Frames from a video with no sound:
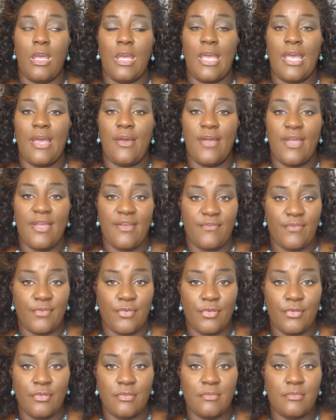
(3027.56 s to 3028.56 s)

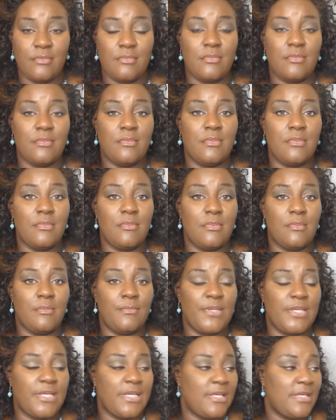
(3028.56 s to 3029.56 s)
However,
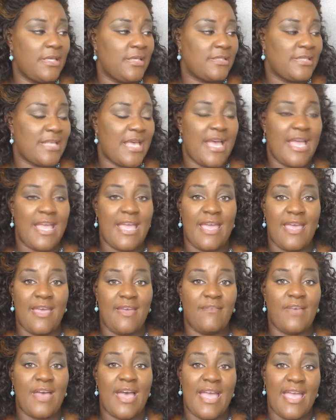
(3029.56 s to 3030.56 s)
because I
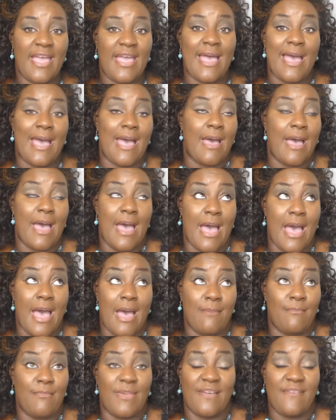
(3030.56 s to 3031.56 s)
have
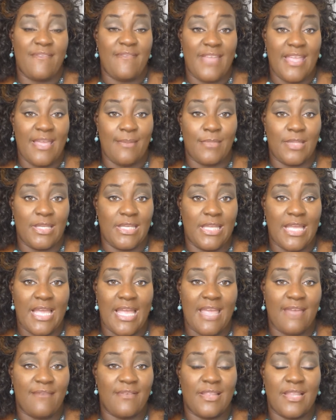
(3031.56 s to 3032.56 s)
my family,
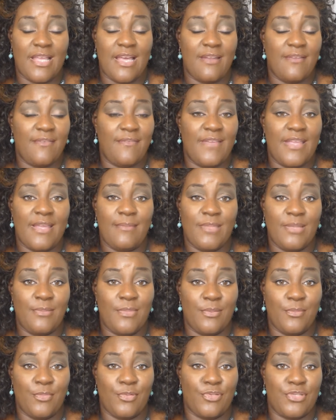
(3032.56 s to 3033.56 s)
I have a lot of family
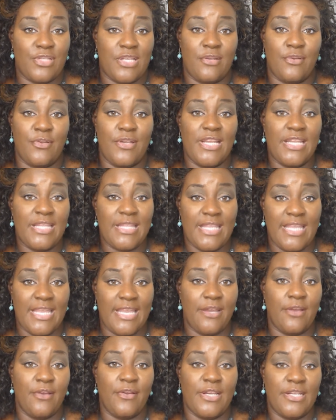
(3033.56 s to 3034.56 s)
members that are in the
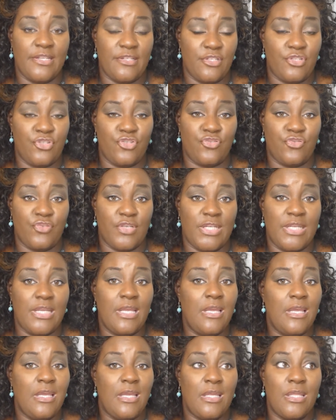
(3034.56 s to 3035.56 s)
hair
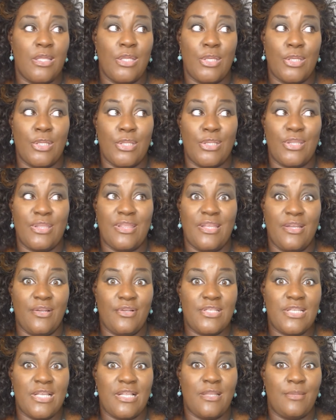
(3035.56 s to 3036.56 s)
industry,
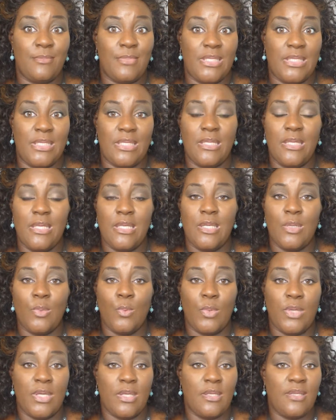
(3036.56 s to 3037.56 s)
they're telling me,
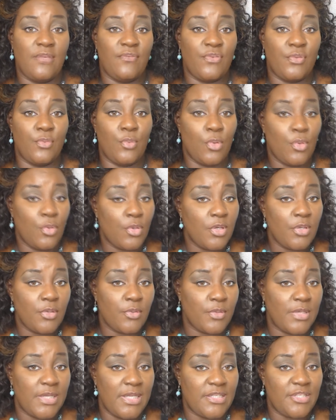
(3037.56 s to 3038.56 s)
well, if you
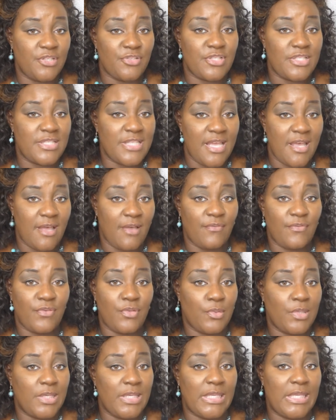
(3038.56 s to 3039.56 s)
order it
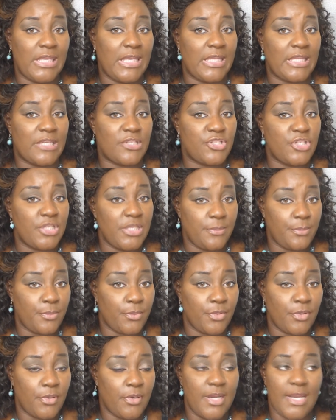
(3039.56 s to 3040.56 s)
yourself, you can get it
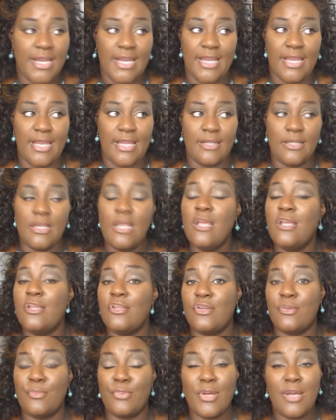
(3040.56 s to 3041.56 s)
cheaper and
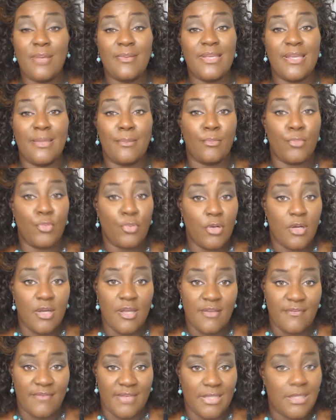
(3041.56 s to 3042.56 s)
you can probably get
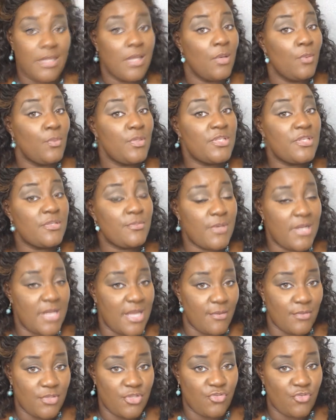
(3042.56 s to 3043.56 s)
more of it, which is what
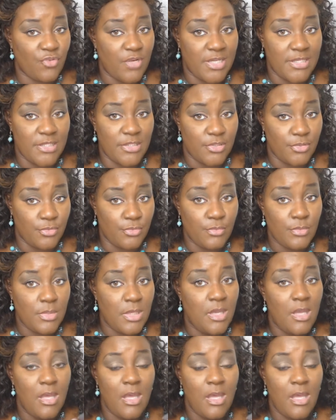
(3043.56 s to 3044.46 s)
I was trying to do.